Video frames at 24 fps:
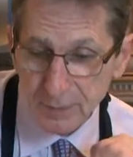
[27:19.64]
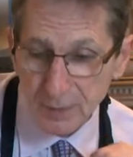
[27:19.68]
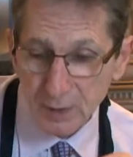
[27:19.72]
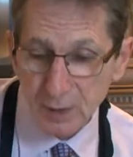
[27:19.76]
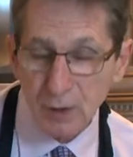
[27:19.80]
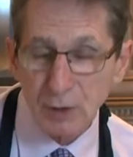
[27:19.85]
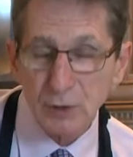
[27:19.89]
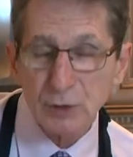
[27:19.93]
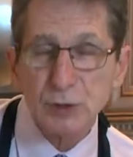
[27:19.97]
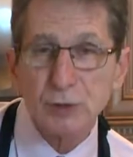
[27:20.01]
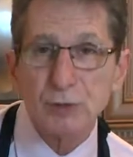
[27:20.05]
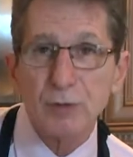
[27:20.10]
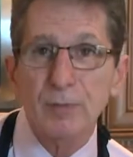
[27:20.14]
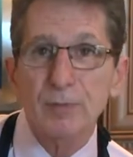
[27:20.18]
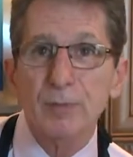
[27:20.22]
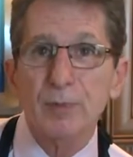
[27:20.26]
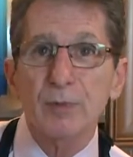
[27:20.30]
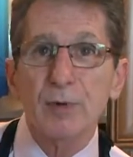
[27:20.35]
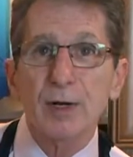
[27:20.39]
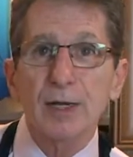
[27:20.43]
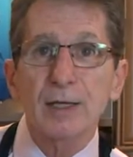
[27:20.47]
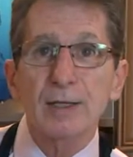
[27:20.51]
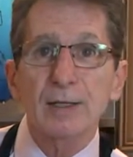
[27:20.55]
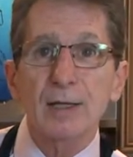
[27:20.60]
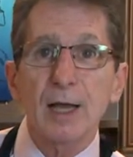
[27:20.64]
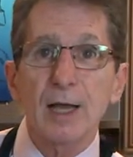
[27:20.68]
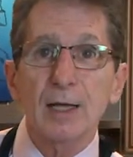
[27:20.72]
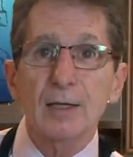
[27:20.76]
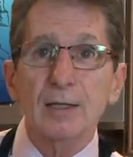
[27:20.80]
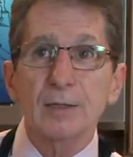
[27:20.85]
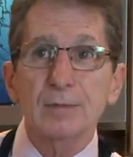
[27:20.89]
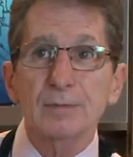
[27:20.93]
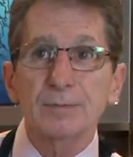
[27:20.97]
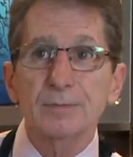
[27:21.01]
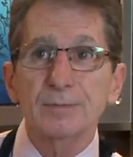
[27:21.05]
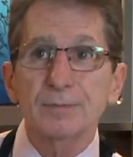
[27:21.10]
our shrimp
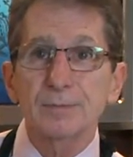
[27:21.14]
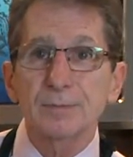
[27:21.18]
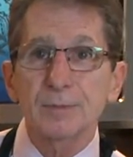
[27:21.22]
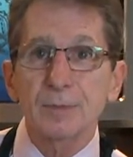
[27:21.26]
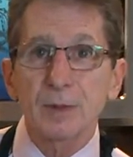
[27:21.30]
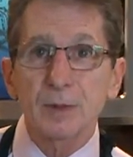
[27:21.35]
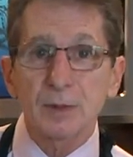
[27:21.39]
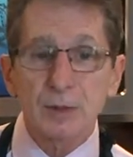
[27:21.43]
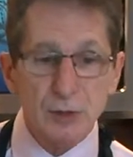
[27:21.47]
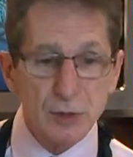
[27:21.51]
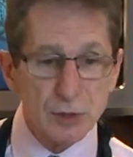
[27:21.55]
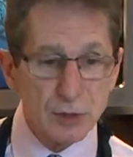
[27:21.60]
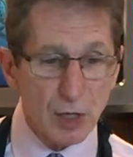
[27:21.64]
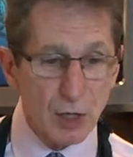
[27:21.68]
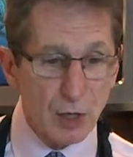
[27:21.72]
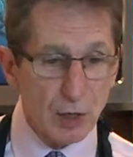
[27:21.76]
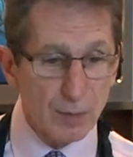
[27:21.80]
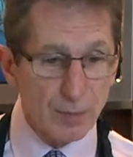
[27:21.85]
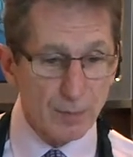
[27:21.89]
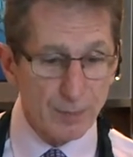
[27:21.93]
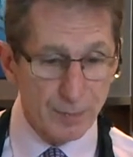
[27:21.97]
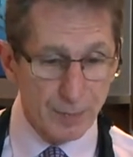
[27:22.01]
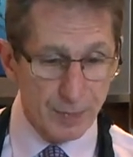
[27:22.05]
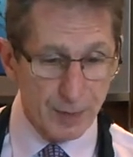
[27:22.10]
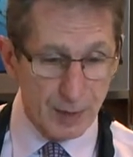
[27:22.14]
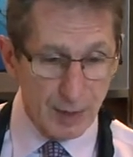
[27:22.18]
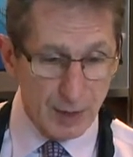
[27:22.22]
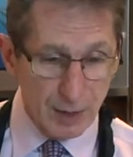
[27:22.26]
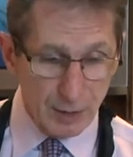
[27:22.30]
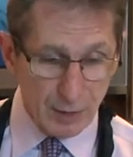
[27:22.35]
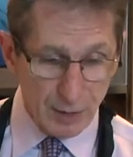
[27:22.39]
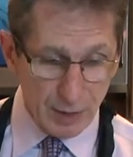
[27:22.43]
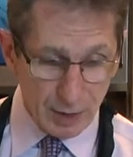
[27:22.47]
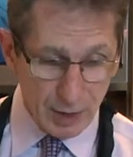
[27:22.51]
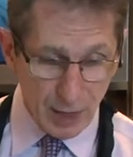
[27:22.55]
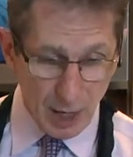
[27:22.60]
oreganata. So
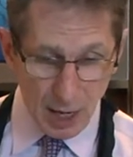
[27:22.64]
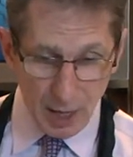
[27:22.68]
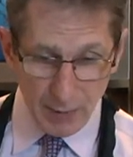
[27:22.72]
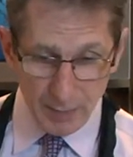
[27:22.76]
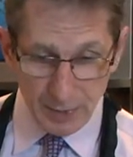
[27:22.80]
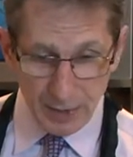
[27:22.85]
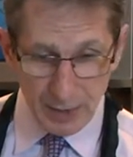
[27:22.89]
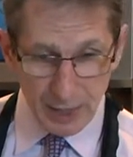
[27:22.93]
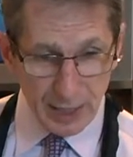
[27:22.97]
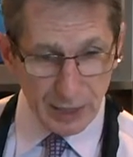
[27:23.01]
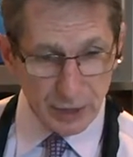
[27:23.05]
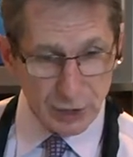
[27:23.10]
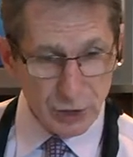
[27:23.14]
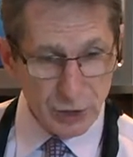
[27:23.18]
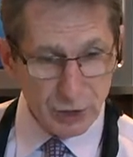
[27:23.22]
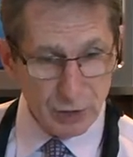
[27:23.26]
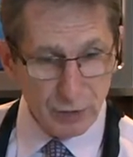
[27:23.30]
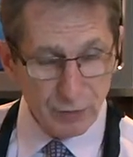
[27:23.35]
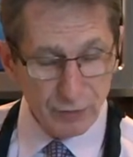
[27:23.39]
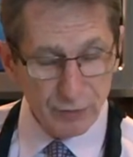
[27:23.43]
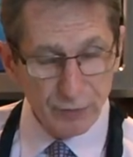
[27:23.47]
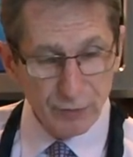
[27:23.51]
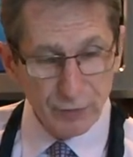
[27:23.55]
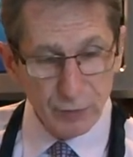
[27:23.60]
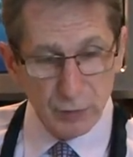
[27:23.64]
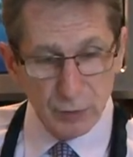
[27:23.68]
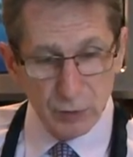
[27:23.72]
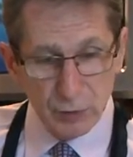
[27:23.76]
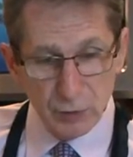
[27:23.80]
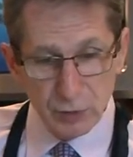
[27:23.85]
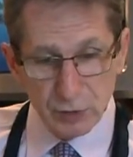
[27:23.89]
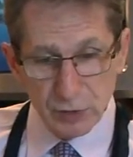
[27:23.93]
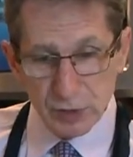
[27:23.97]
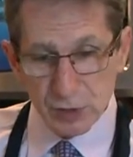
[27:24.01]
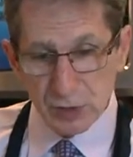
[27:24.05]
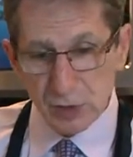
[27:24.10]
the combination of
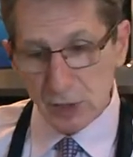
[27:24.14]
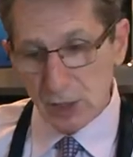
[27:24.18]
foods